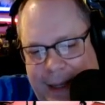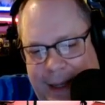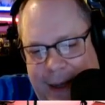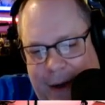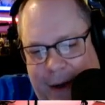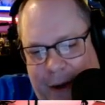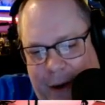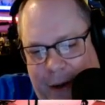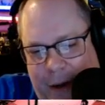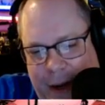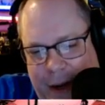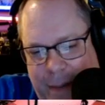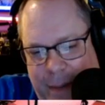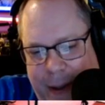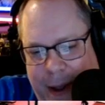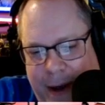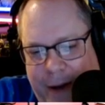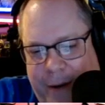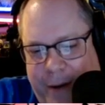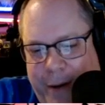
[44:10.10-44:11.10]
They're gone. I'm
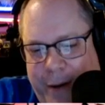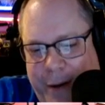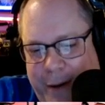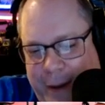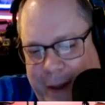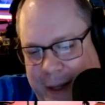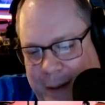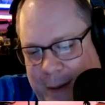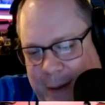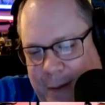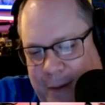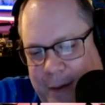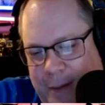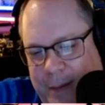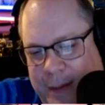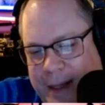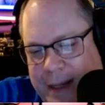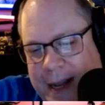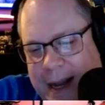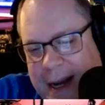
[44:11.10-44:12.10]
back on Earth.
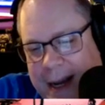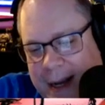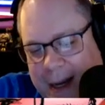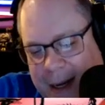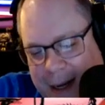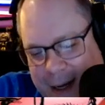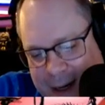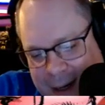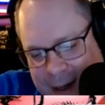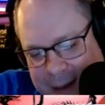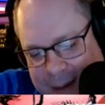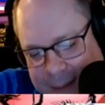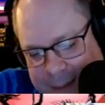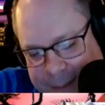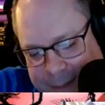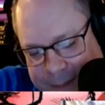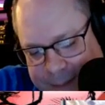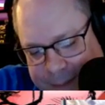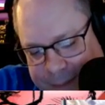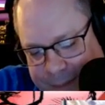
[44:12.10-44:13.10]
building's gone.
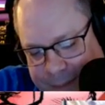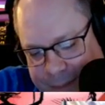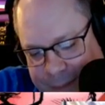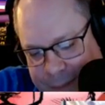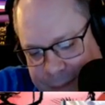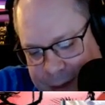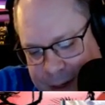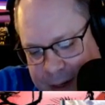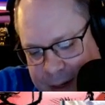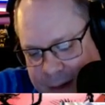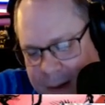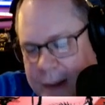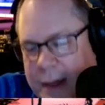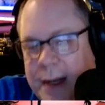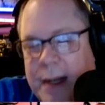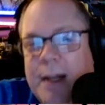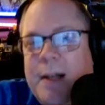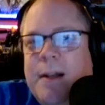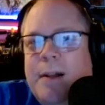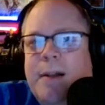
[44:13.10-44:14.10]
Yeah.
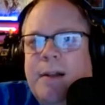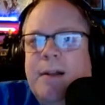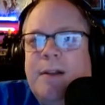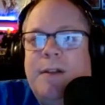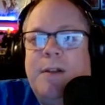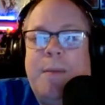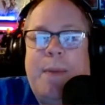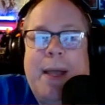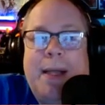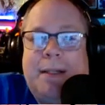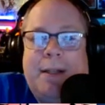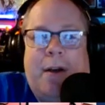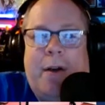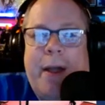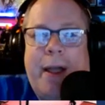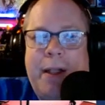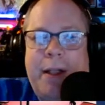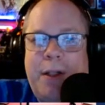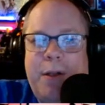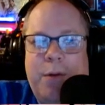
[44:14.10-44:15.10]
So basically,
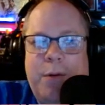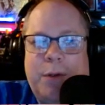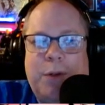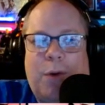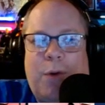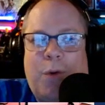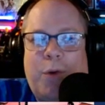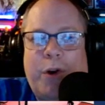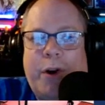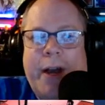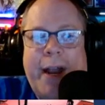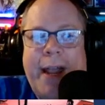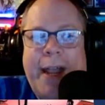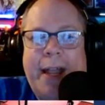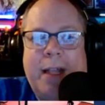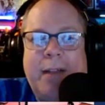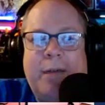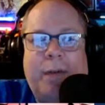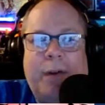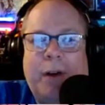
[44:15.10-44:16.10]
all I had to do was hold her
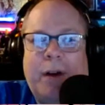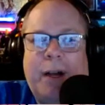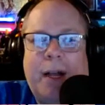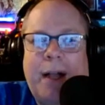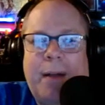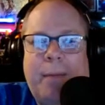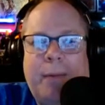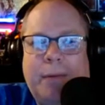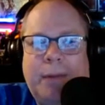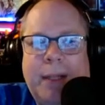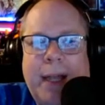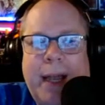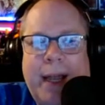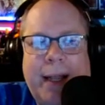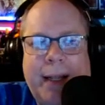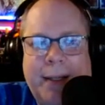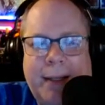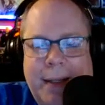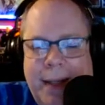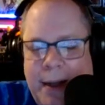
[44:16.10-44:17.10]
hand for a couple
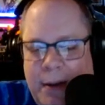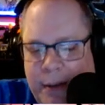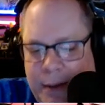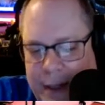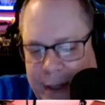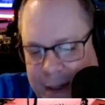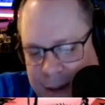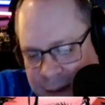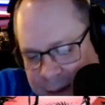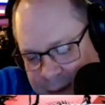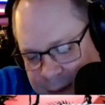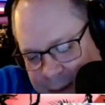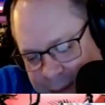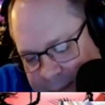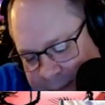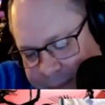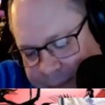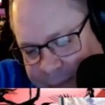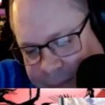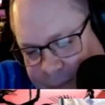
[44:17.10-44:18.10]
seconds, and that was it.
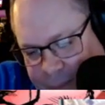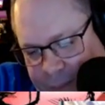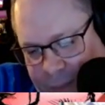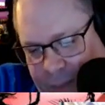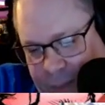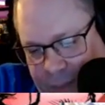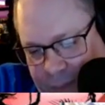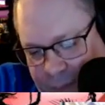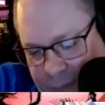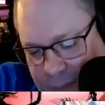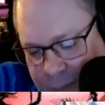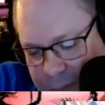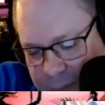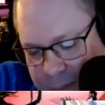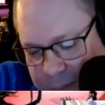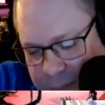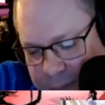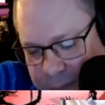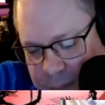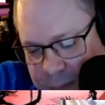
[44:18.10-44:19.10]
Yeah,
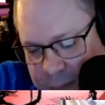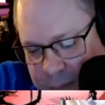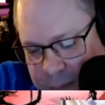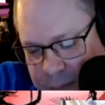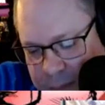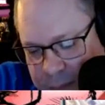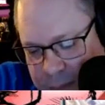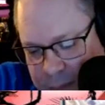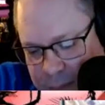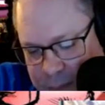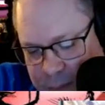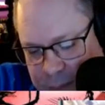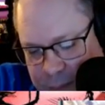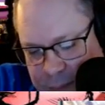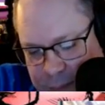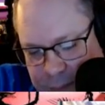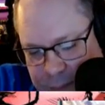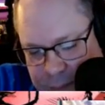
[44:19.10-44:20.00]
it was that easy.